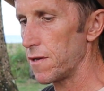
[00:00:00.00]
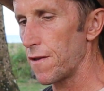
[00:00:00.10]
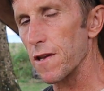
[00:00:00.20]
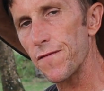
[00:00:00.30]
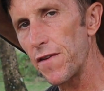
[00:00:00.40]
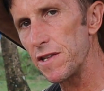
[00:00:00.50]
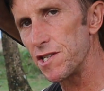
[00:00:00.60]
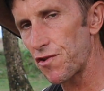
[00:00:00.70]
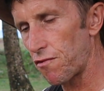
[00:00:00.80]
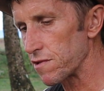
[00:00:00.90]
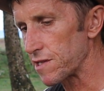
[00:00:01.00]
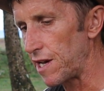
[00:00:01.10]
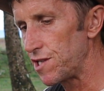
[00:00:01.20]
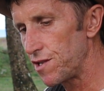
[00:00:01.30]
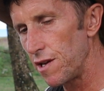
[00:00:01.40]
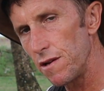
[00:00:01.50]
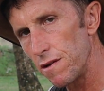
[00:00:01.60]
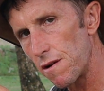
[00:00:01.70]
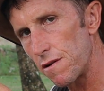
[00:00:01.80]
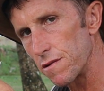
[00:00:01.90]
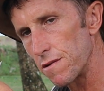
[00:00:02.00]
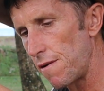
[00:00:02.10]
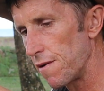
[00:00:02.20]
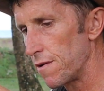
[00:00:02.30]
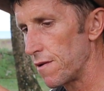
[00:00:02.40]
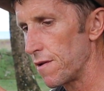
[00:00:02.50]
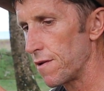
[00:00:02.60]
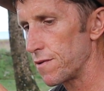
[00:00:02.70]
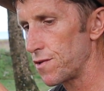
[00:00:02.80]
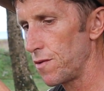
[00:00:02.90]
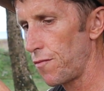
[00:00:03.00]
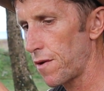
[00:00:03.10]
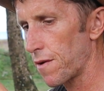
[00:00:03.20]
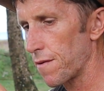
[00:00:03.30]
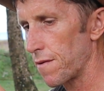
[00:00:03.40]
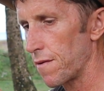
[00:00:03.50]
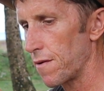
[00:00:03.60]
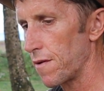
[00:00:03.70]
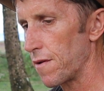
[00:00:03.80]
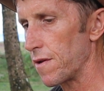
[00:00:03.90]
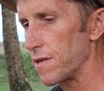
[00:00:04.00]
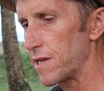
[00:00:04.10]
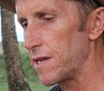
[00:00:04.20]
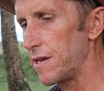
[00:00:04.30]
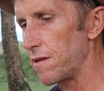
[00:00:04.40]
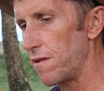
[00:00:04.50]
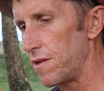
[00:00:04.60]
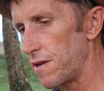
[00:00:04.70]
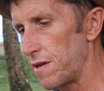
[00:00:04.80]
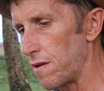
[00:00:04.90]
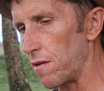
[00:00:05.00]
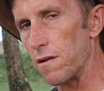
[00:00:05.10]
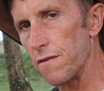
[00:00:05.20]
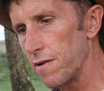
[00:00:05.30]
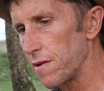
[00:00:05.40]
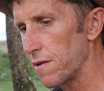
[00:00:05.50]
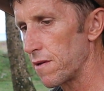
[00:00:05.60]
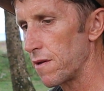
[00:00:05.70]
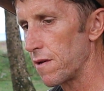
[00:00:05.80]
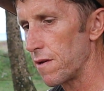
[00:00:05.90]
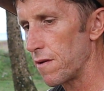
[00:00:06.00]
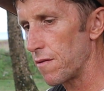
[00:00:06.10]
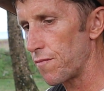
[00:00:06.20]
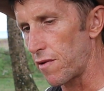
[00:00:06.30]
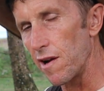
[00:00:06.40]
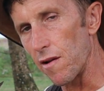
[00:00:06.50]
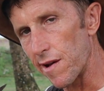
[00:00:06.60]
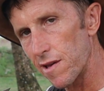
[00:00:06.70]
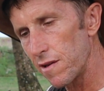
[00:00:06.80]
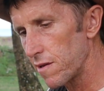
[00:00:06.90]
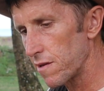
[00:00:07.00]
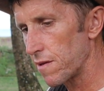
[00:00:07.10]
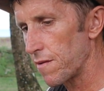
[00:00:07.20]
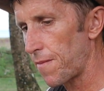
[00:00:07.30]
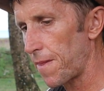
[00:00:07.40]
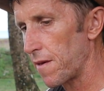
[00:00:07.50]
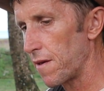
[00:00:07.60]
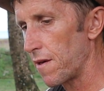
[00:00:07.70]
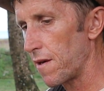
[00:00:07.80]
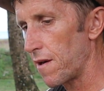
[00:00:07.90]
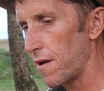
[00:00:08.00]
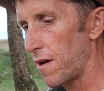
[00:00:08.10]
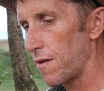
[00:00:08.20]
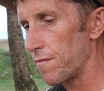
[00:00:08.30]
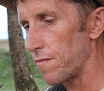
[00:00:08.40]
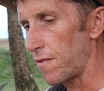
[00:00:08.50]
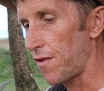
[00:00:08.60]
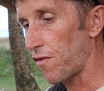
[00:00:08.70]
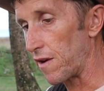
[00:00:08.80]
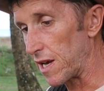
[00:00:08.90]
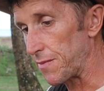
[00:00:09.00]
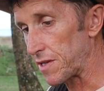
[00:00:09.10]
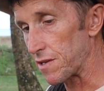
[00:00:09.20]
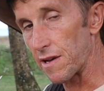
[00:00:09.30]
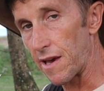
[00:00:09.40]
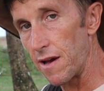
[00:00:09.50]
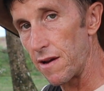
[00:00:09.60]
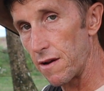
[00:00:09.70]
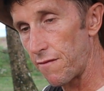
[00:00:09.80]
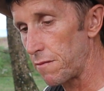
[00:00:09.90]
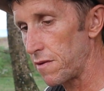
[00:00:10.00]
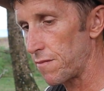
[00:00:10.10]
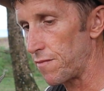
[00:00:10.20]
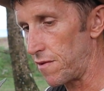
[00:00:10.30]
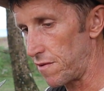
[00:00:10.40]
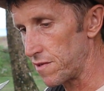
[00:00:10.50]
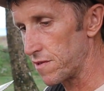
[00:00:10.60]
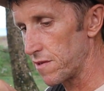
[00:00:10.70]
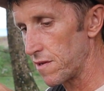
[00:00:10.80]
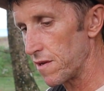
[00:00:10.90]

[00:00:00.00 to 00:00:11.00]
it's fairly strong tasting turmeric, so you don't need a lot of it, but I like it. I'm trying to get as much as I can from it, because